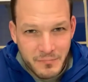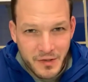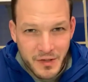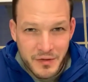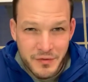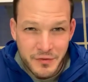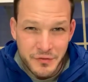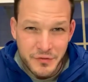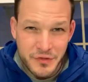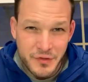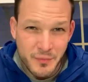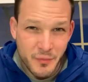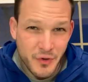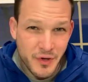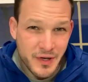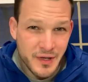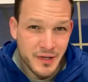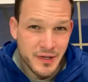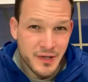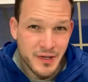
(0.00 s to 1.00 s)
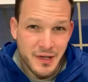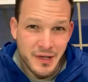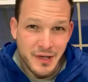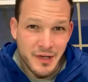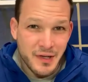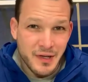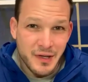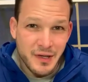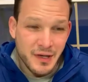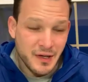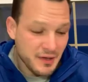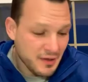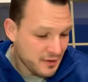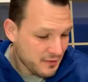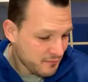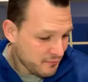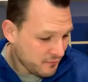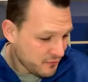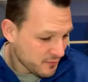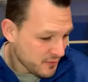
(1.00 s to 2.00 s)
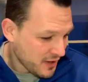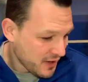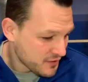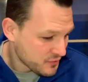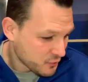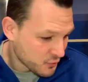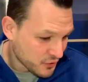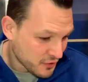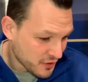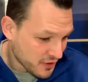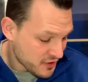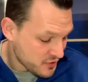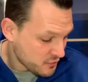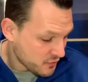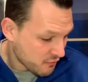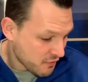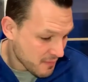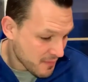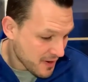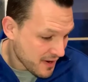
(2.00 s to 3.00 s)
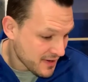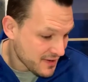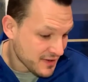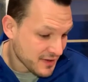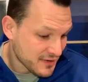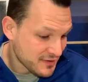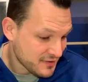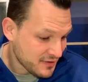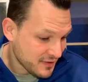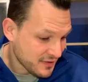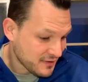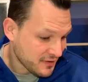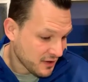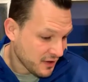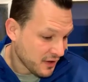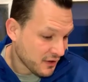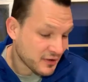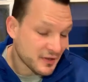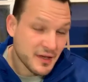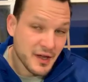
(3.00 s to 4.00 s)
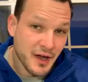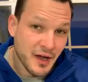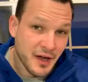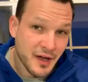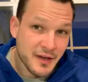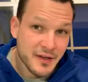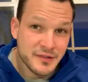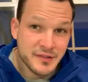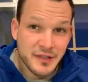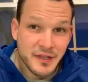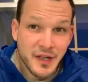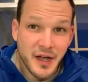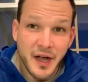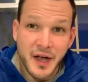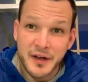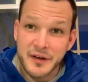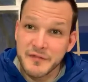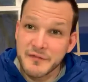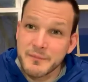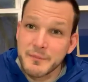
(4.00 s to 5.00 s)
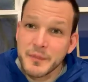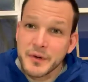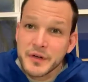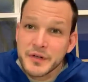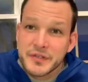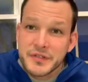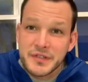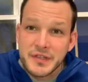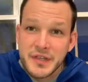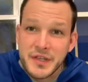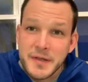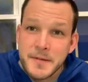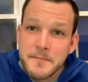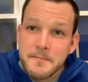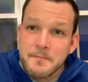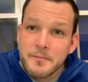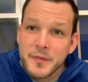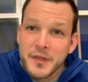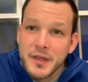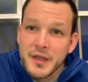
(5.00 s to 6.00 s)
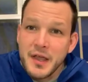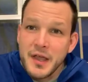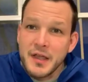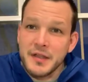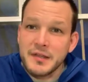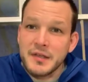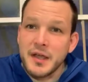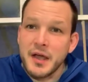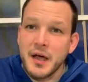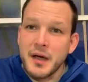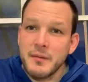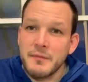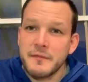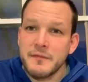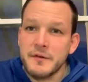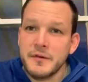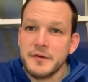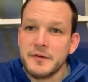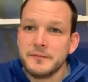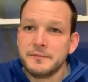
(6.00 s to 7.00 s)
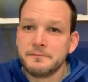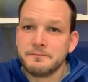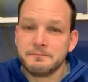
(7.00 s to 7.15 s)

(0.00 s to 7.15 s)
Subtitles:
And so this morning, from God's Word, I just want to remind us that our God is a God of mercy and comfort.